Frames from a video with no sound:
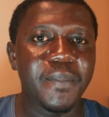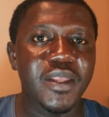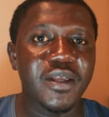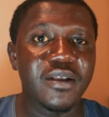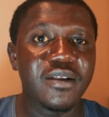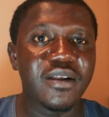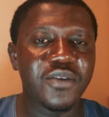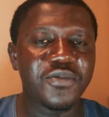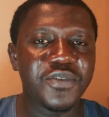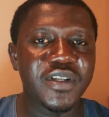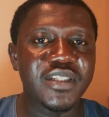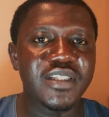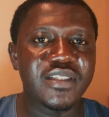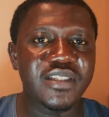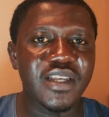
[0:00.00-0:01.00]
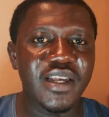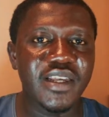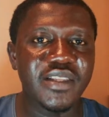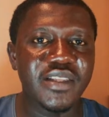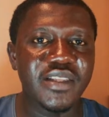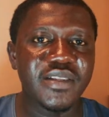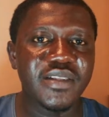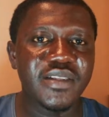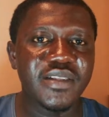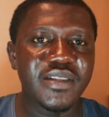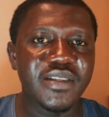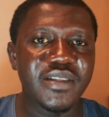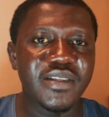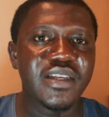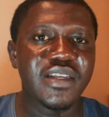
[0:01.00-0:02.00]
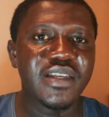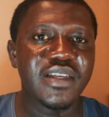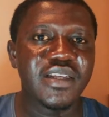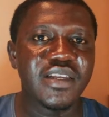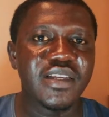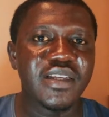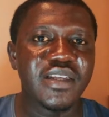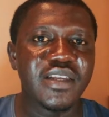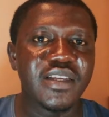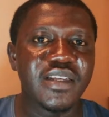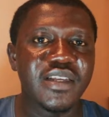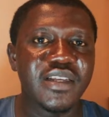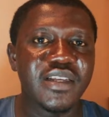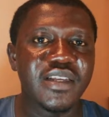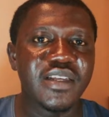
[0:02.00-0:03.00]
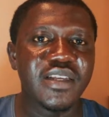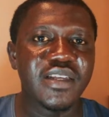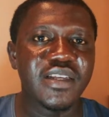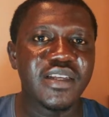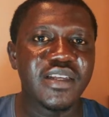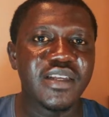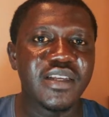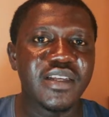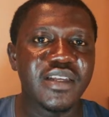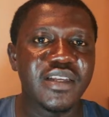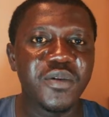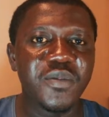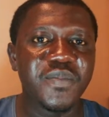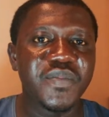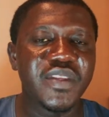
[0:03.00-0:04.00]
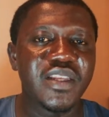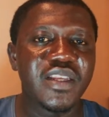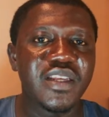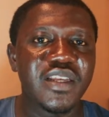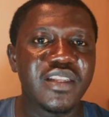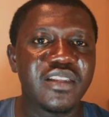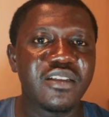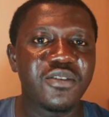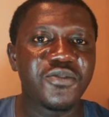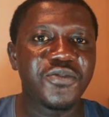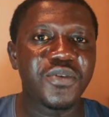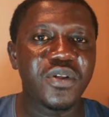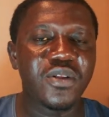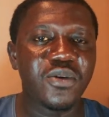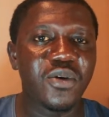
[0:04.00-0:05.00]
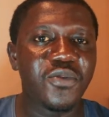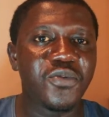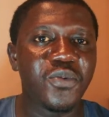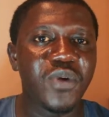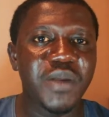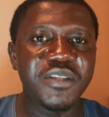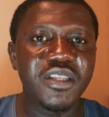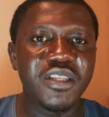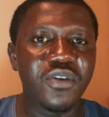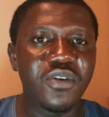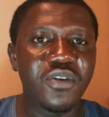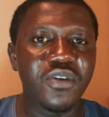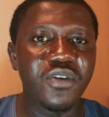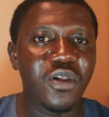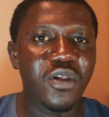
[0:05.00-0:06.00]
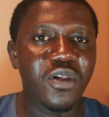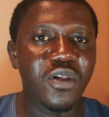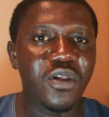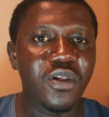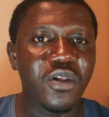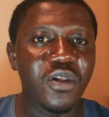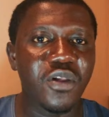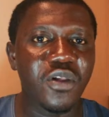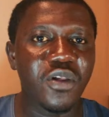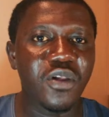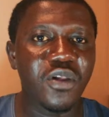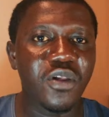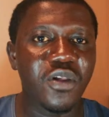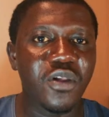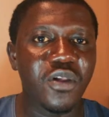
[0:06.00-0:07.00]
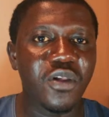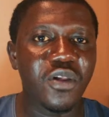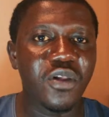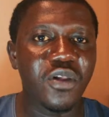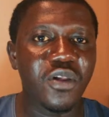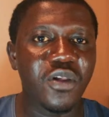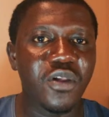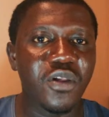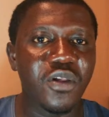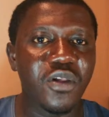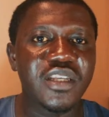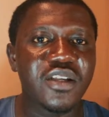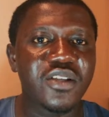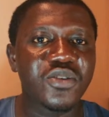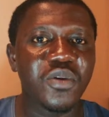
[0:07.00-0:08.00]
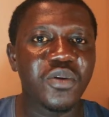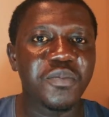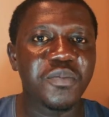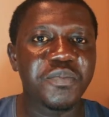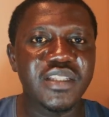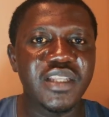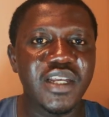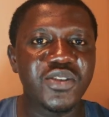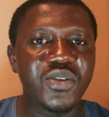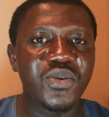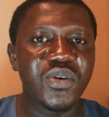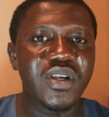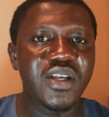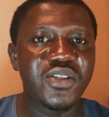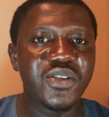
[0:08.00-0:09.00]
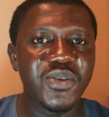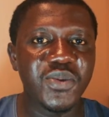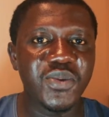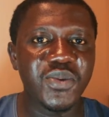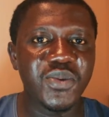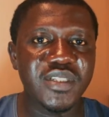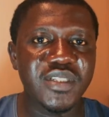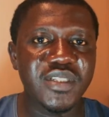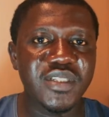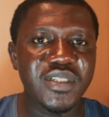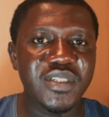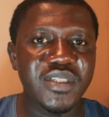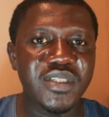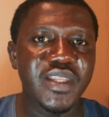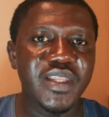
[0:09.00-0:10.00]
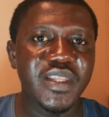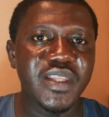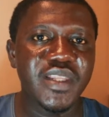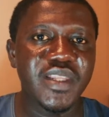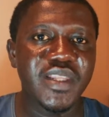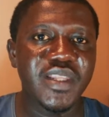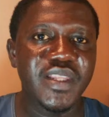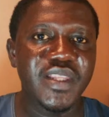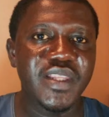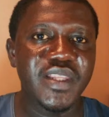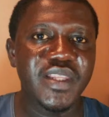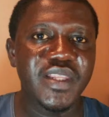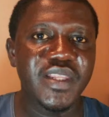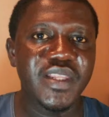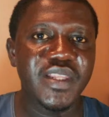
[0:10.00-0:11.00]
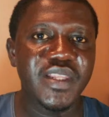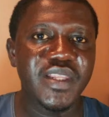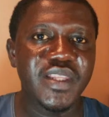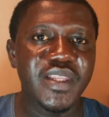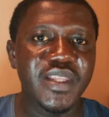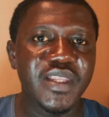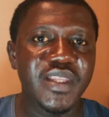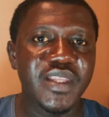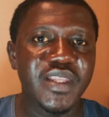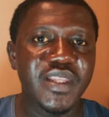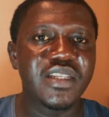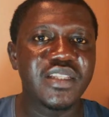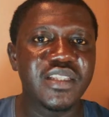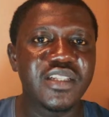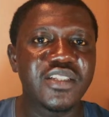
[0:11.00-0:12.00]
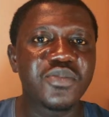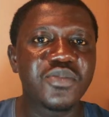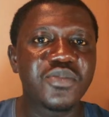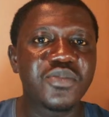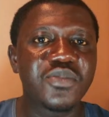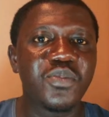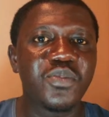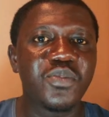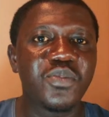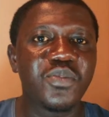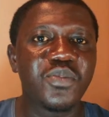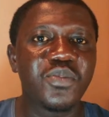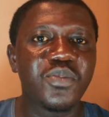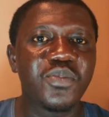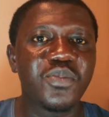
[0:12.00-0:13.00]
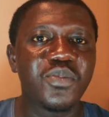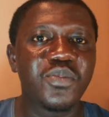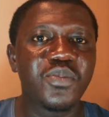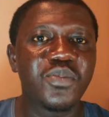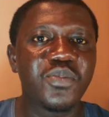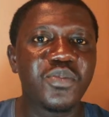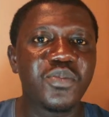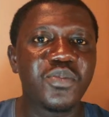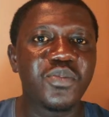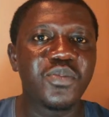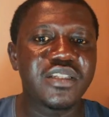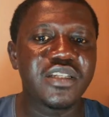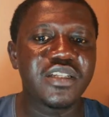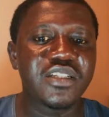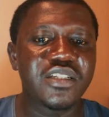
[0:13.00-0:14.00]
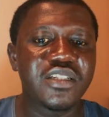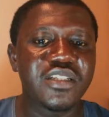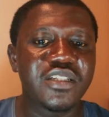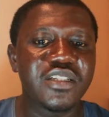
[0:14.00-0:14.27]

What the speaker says: graphic design, in the field of SEO, in the field of web development. And these are hot cake topics that you can use in order to become more relevant in this modern dispensation.